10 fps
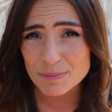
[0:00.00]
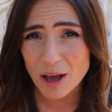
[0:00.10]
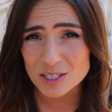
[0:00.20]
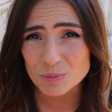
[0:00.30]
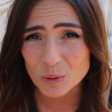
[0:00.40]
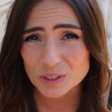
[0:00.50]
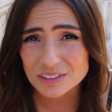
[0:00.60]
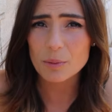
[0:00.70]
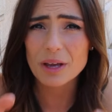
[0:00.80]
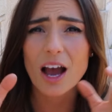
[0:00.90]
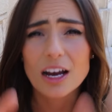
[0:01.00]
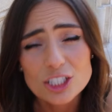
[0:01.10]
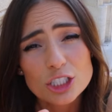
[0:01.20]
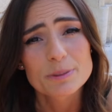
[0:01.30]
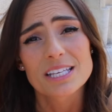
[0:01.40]
his passport? Are we
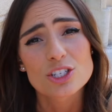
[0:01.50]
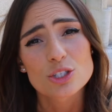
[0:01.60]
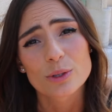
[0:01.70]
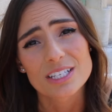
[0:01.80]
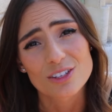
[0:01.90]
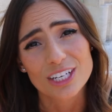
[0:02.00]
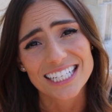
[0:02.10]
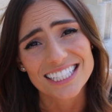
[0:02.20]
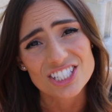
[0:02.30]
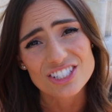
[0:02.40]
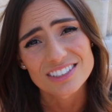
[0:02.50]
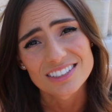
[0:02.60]
100% sure he's not English?